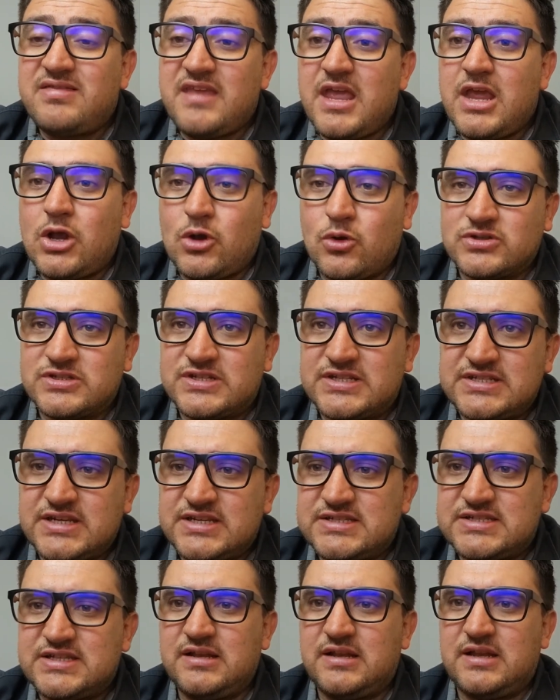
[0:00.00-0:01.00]
there
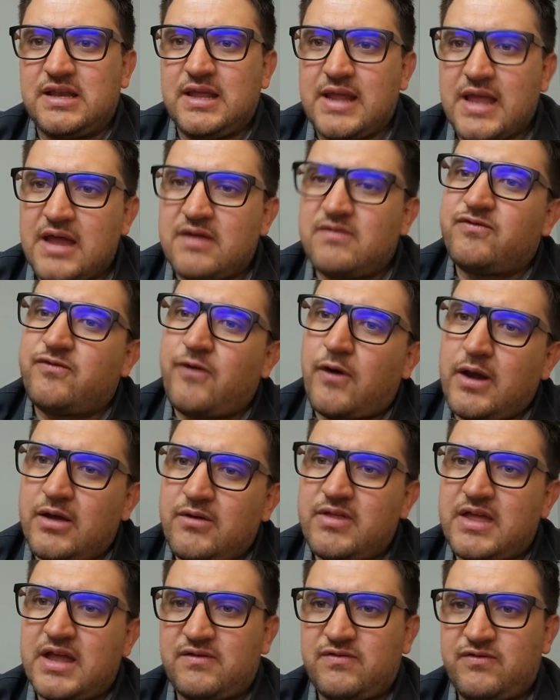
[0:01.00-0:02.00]
consistently and
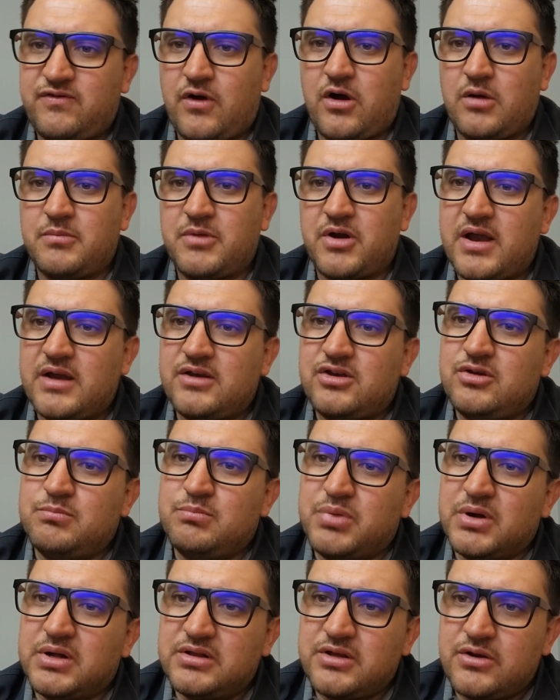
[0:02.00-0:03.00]
follow that farmer and to
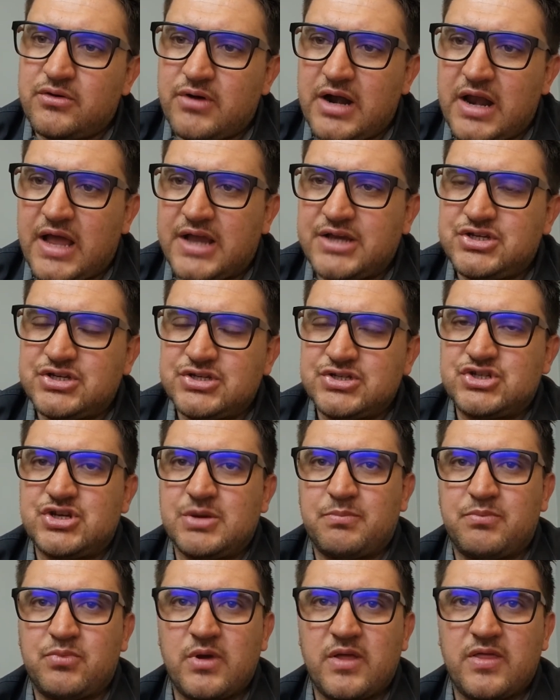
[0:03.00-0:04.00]
build a
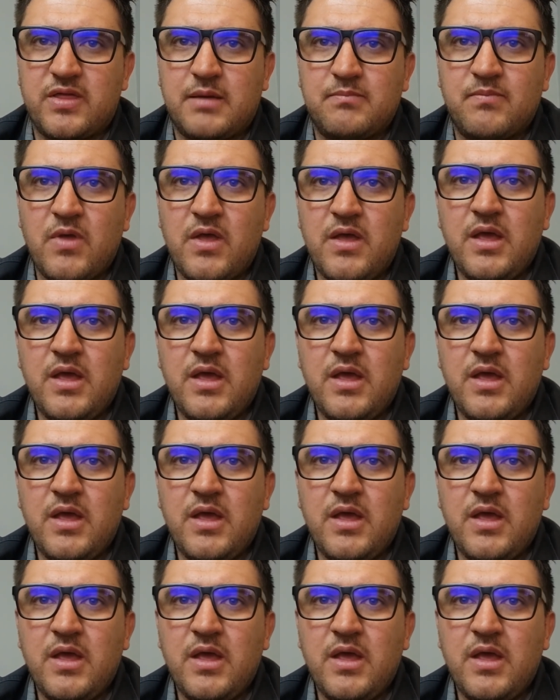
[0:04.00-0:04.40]
relationship with it,